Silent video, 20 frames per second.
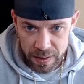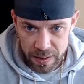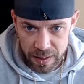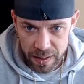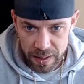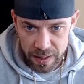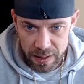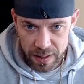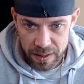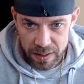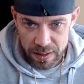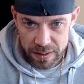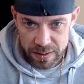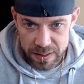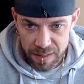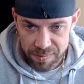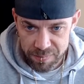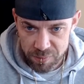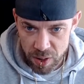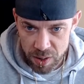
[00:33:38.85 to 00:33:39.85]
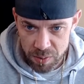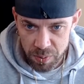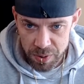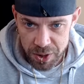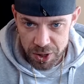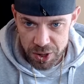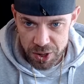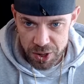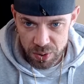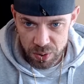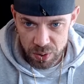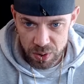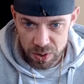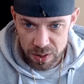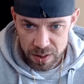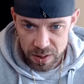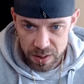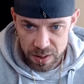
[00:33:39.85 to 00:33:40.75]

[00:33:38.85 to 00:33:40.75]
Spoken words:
Death Dread we just saw.